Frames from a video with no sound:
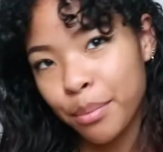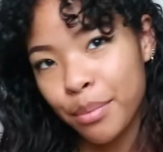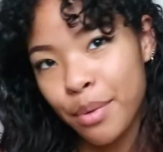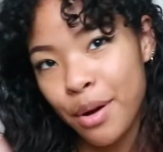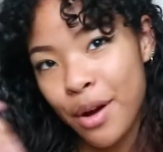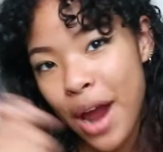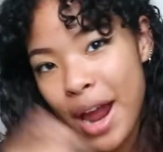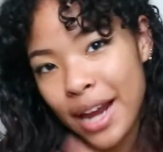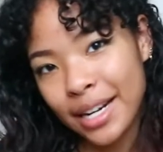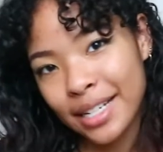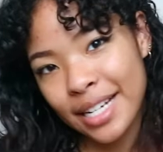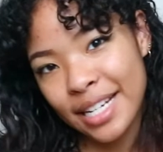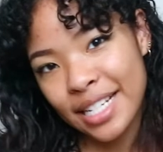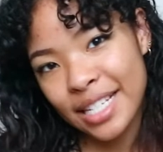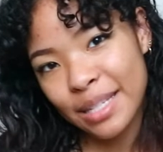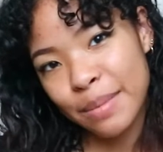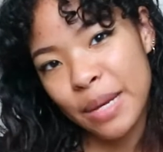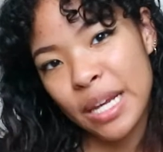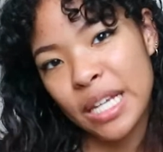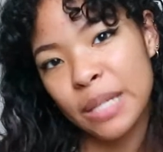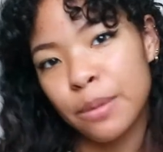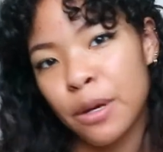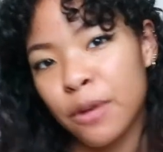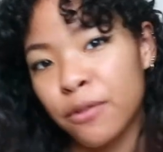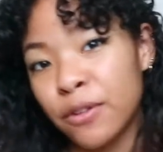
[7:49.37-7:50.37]
Practice
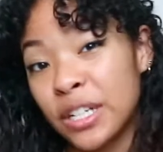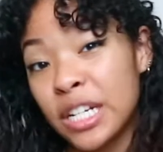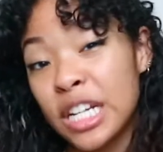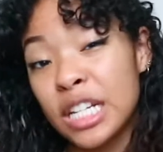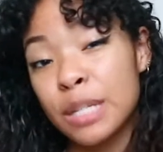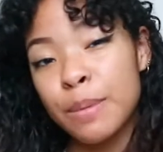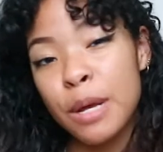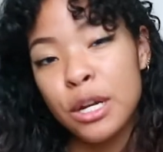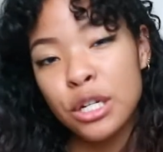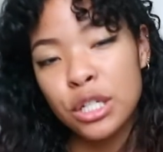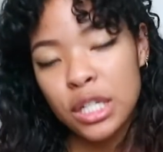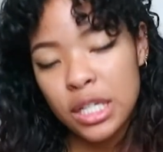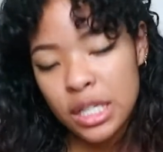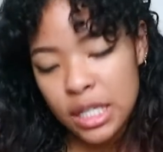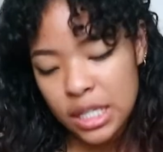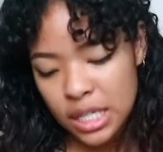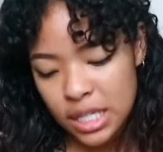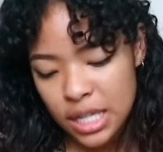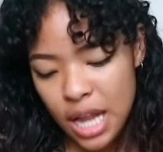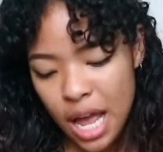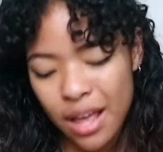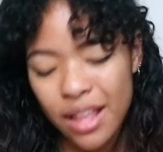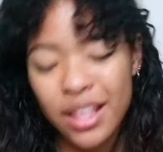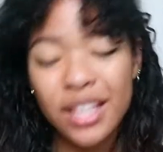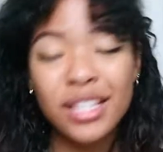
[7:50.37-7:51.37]
makes perfect. Especially this
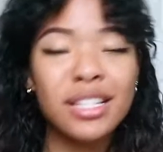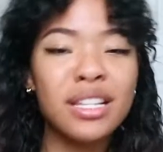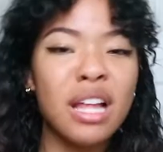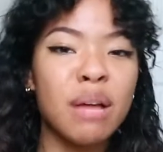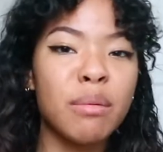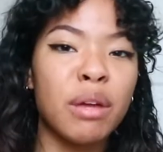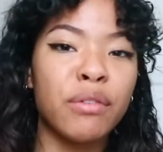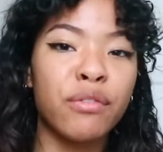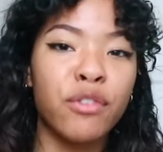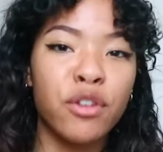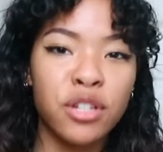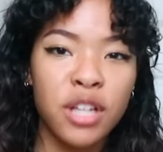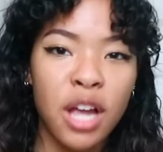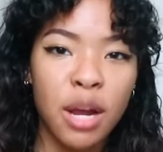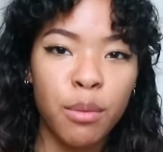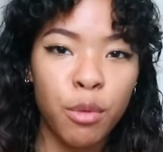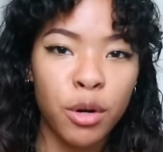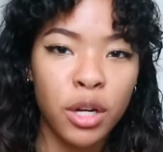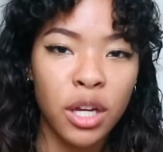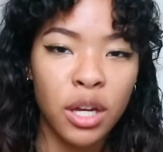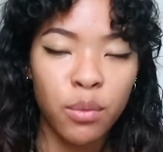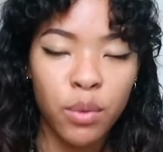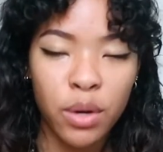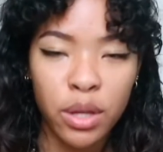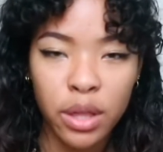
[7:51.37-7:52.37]
is not my first time
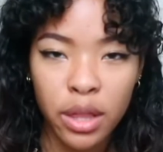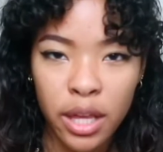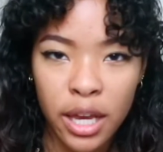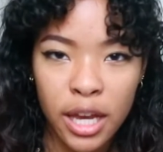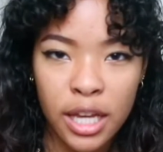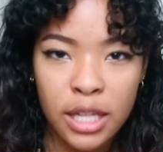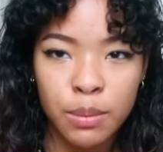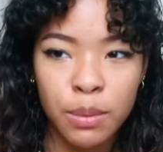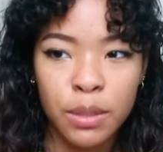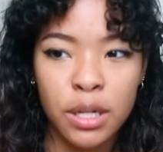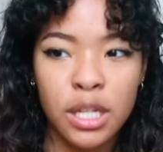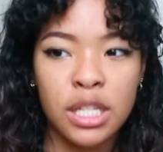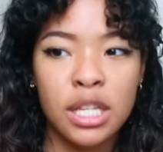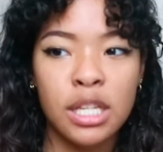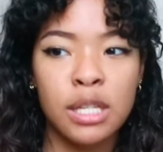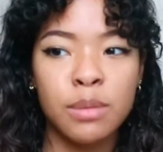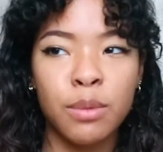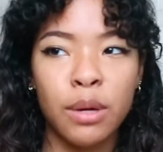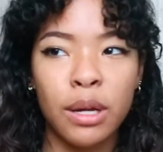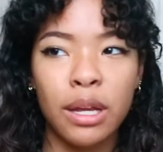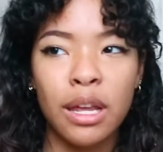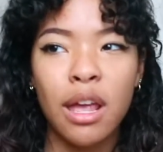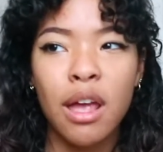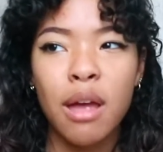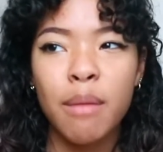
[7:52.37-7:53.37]
working with lace, but this is
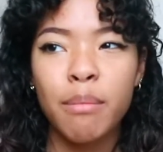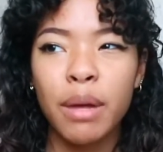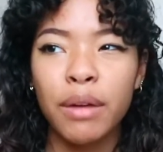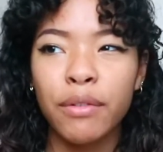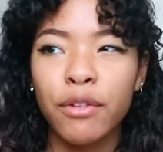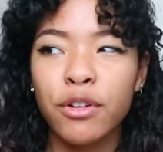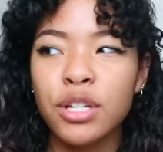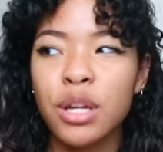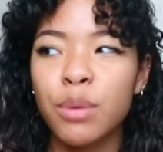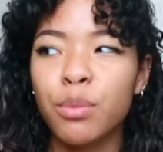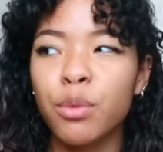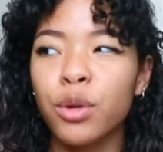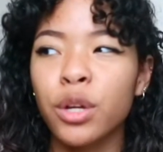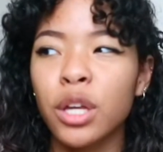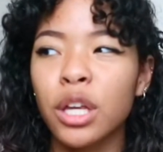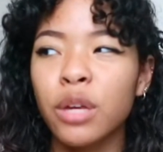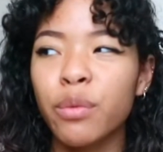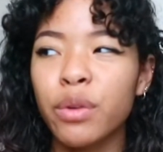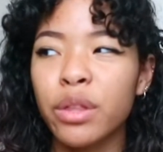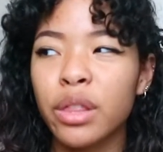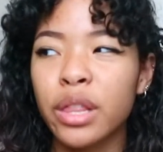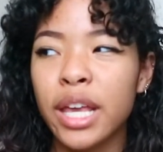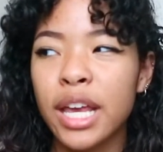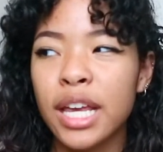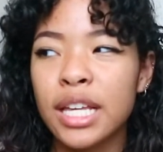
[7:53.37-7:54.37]
my first time working
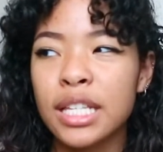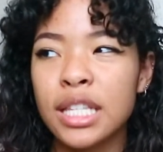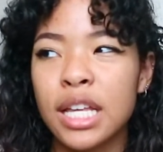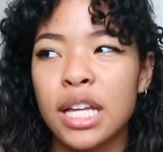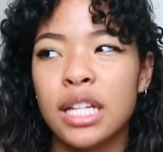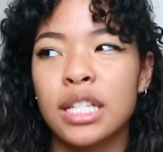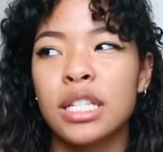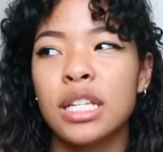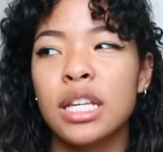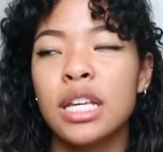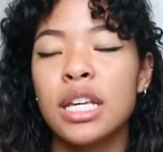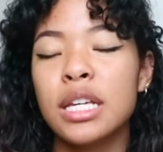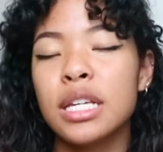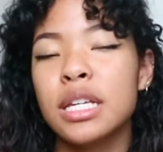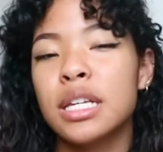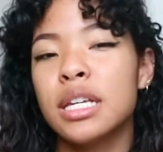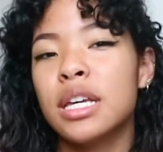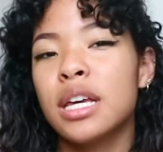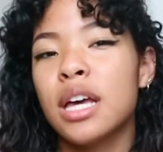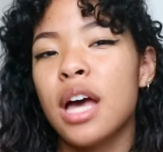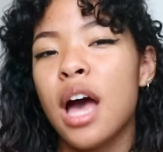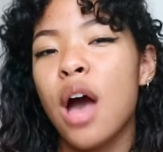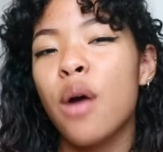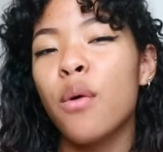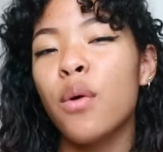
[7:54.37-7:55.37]
with lace that's,
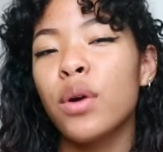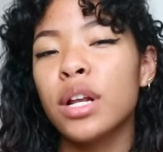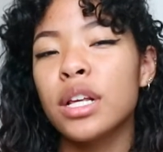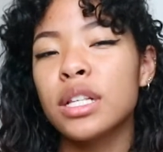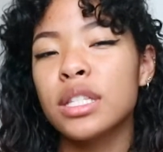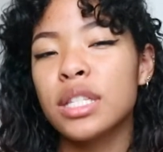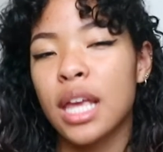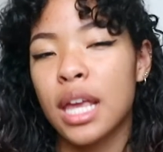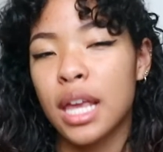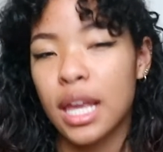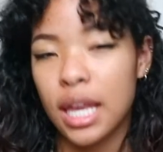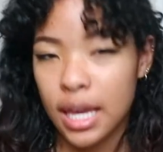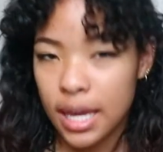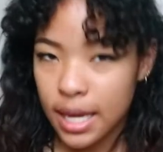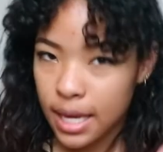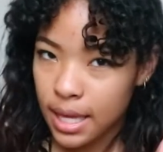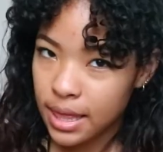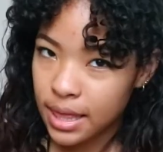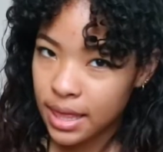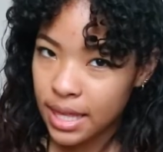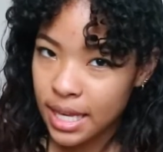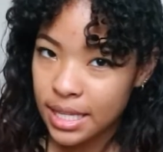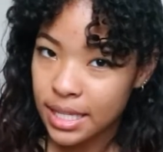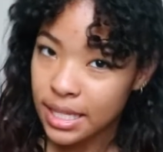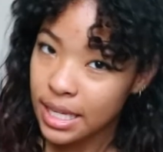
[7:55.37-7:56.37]
I want to say,
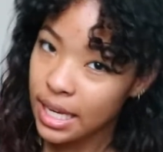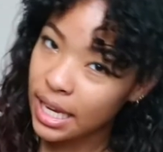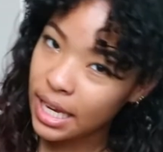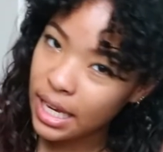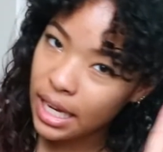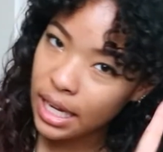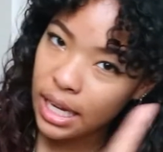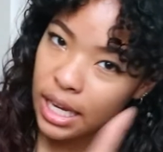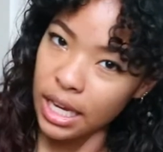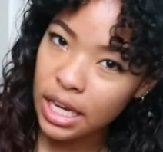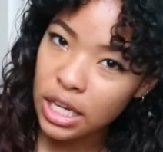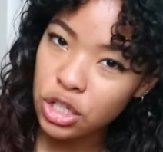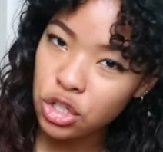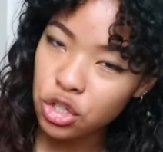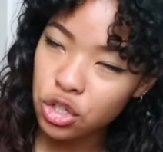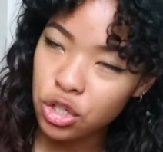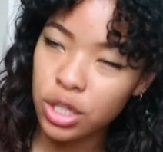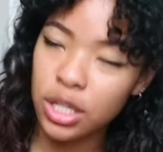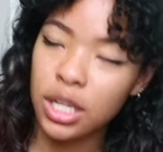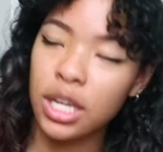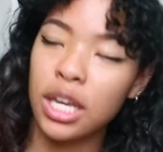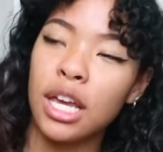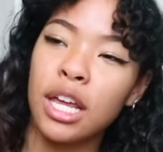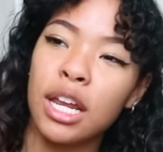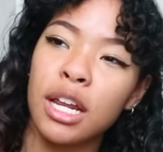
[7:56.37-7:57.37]
this
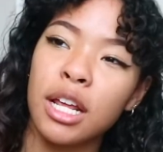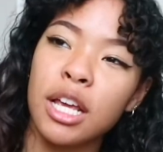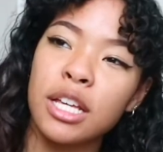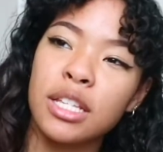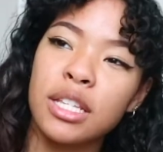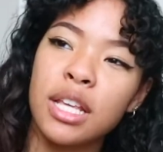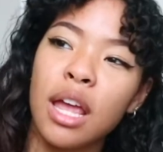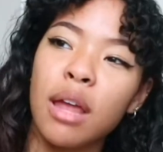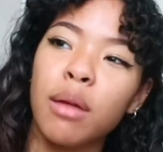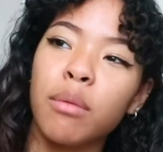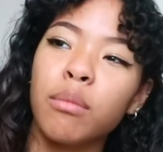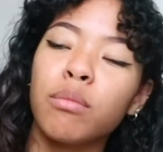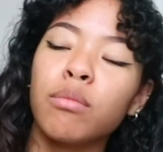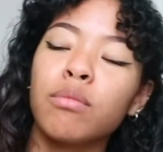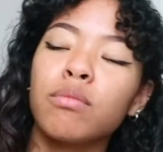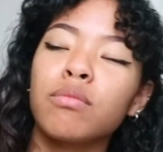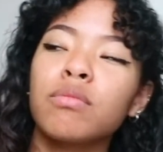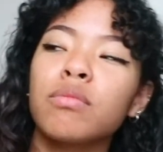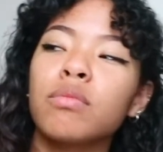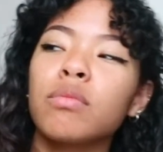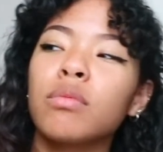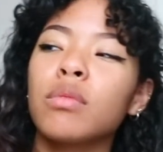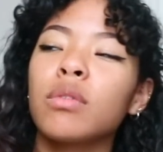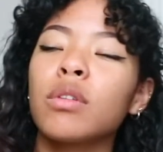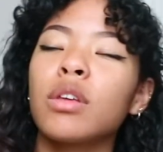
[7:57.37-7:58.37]
intricate, because I'm
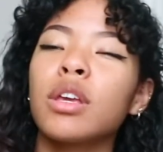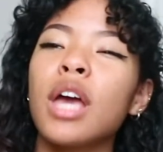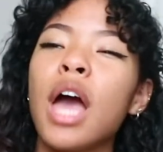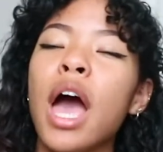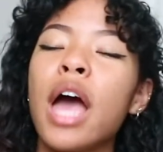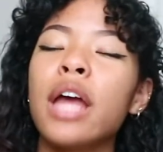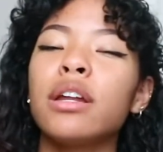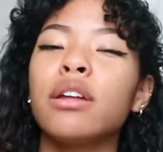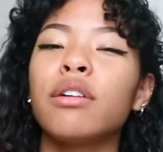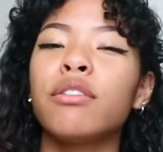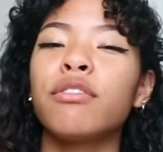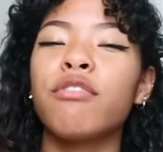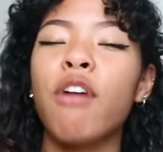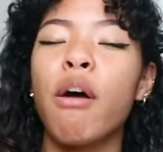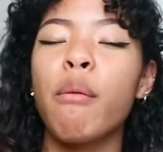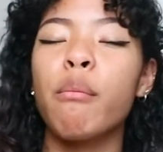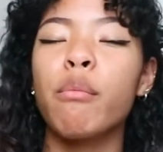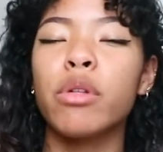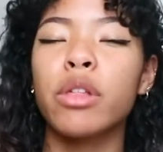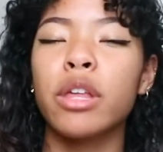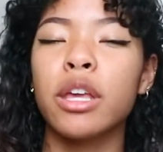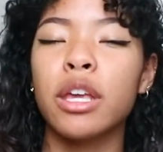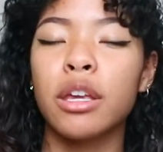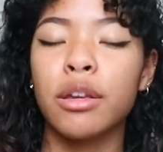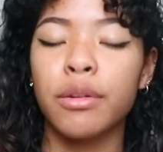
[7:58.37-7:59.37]
kind of
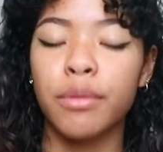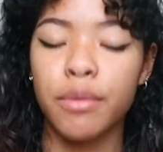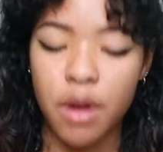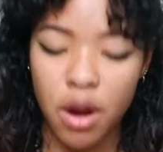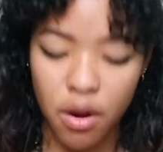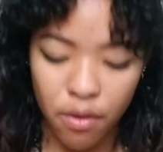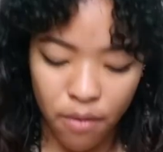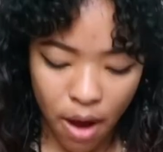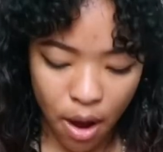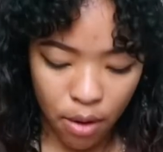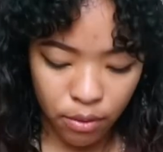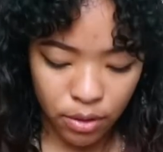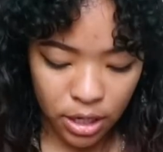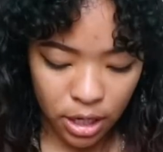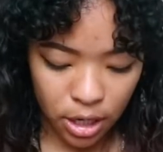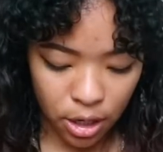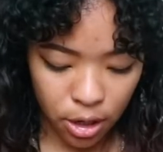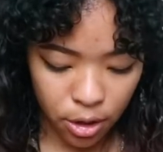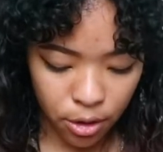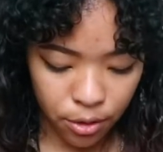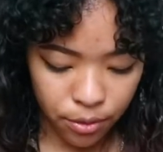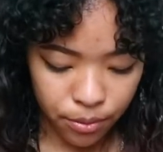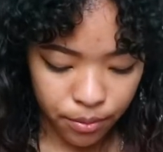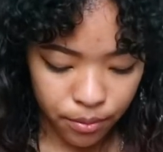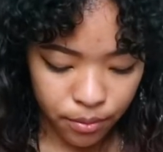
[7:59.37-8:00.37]
fumbling around
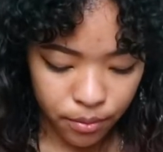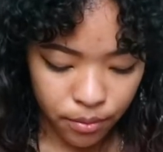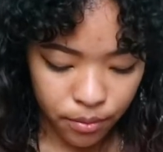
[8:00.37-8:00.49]
here.